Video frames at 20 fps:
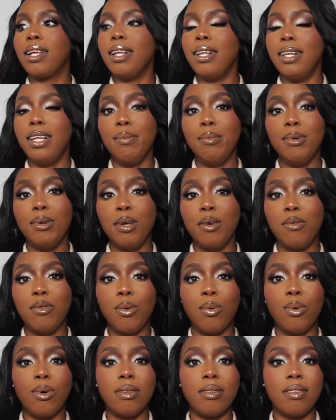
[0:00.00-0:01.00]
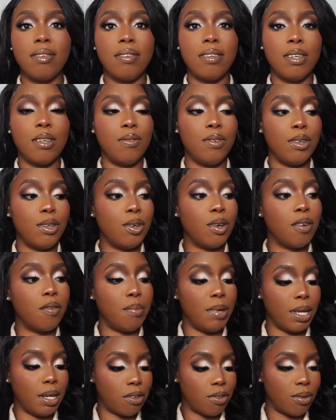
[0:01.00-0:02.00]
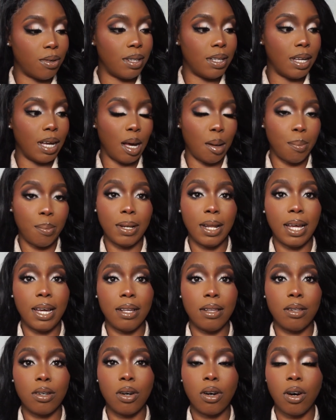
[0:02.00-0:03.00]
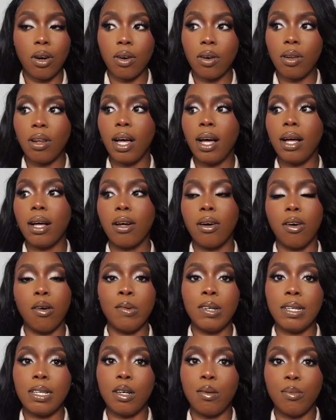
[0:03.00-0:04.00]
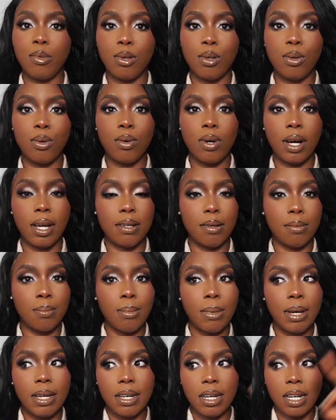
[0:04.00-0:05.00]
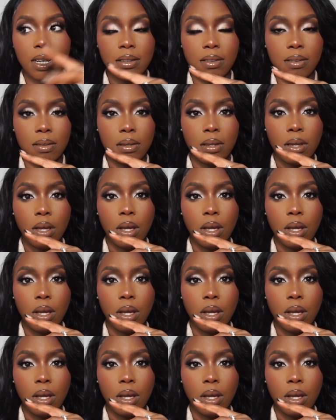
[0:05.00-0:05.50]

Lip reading: Let me know if you want to see a video of me actually applying the curler. Comment down below, and in my next